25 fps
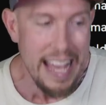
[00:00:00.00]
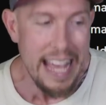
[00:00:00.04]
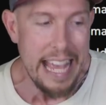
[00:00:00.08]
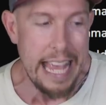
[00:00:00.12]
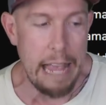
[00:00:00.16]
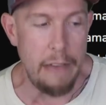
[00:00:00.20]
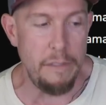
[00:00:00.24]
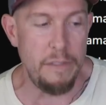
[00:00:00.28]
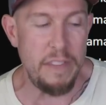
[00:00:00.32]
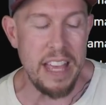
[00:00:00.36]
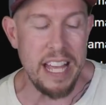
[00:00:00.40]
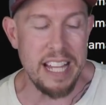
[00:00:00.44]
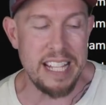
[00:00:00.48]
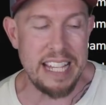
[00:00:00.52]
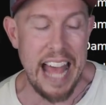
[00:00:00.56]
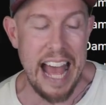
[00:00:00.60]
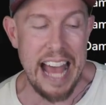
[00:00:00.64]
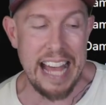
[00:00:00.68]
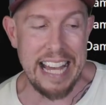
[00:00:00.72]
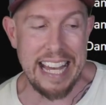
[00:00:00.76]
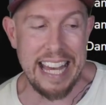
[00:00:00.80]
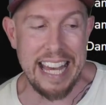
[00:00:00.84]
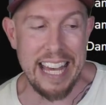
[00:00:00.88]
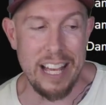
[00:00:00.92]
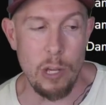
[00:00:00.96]
if the
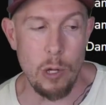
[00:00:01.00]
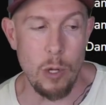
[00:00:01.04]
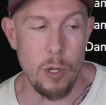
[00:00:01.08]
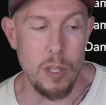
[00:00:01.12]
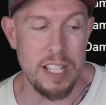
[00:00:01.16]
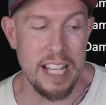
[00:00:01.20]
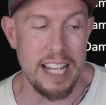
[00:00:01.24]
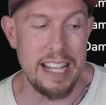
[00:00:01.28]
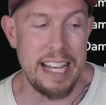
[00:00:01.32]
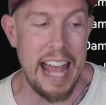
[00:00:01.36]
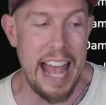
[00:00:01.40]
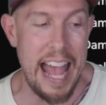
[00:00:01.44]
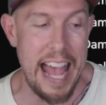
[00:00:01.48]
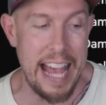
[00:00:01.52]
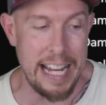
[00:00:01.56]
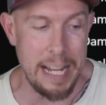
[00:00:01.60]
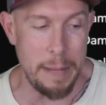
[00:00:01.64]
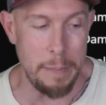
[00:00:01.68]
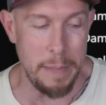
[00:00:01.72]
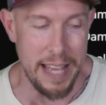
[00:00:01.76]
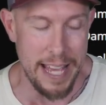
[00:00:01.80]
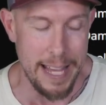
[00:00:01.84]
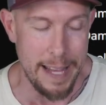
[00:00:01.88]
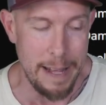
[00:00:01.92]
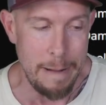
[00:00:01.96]
attack kills an
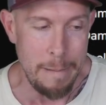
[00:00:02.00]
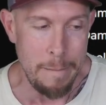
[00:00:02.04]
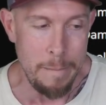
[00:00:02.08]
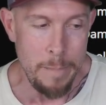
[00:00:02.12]
enemy.